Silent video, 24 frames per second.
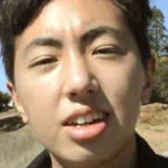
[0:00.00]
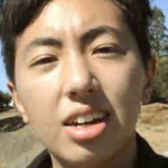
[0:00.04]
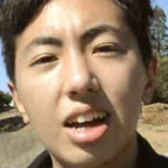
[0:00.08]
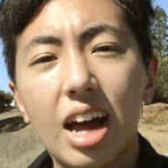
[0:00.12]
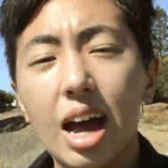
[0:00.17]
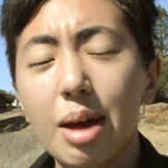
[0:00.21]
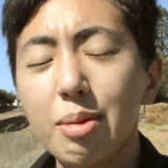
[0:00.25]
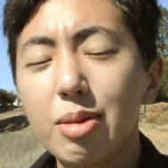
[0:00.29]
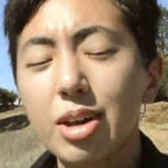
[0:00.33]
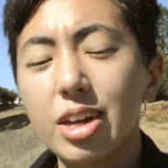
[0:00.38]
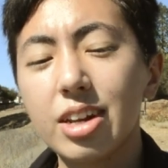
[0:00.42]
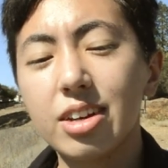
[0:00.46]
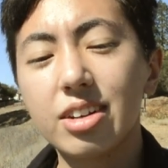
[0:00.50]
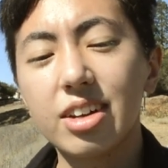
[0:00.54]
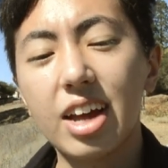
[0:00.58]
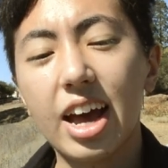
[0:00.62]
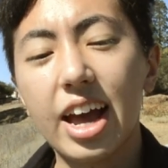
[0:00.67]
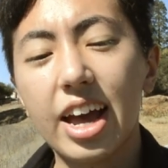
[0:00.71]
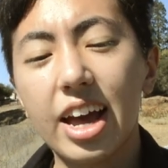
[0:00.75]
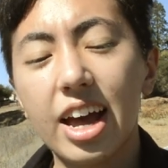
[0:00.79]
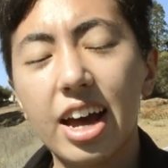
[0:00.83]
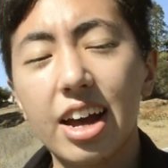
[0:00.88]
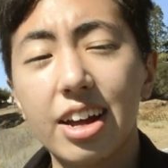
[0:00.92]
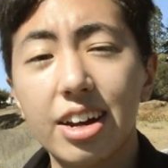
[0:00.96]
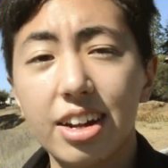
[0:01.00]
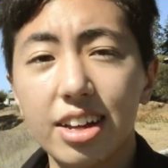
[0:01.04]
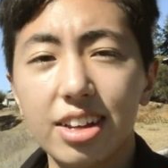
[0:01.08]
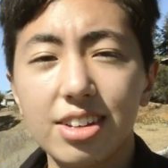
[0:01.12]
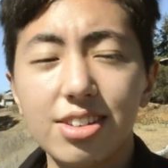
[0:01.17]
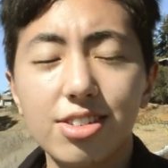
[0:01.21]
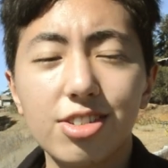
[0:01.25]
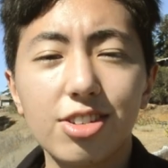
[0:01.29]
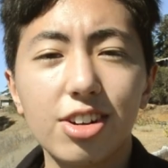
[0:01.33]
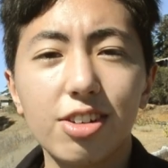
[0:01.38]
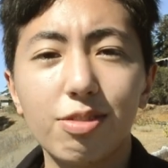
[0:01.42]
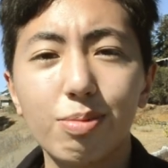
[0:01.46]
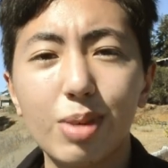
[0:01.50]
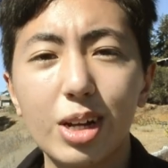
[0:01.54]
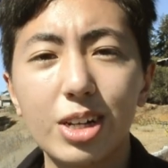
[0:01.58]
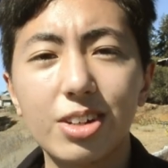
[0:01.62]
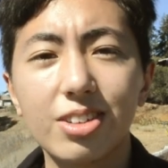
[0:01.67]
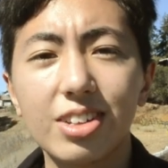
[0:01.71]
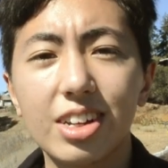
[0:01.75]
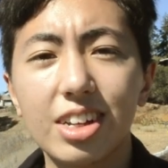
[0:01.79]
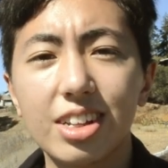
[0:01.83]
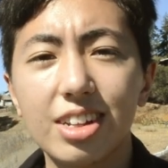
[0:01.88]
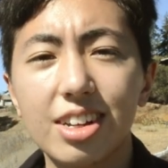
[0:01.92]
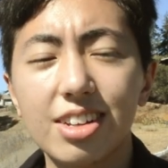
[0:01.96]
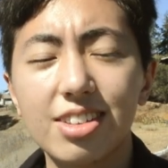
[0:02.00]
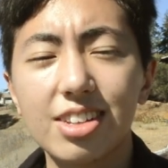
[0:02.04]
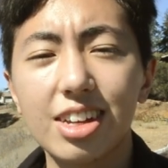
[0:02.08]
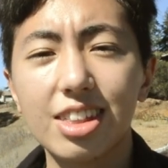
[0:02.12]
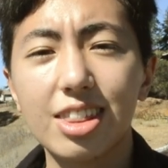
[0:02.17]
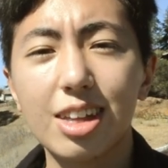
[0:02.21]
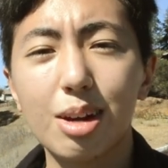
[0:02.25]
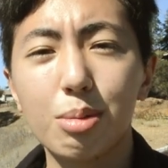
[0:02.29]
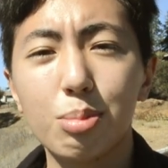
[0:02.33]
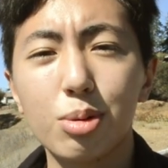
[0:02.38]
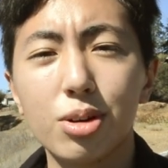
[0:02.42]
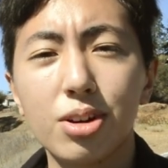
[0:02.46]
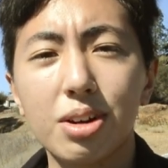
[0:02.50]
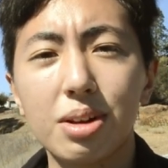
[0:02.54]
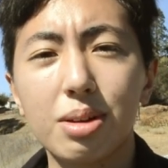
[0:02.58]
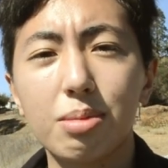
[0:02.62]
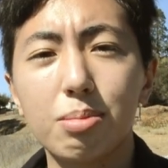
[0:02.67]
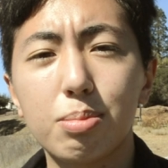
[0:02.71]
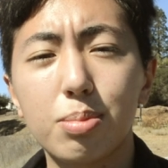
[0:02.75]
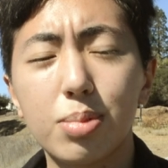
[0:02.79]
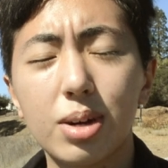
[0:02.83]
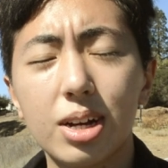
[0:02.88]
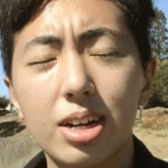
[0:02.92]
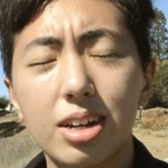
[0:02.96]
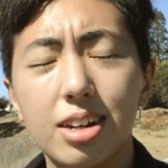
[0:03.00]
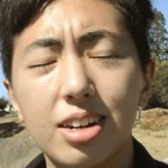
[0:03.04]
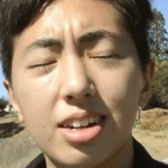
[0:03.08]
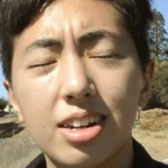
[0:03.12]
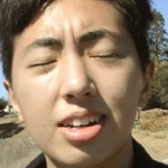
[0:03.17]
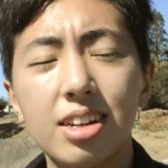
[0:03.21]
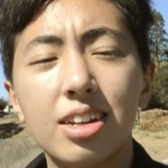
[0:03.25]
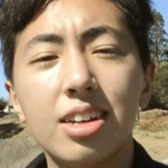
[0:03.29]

I mean, I had a history of mental illness at that point, but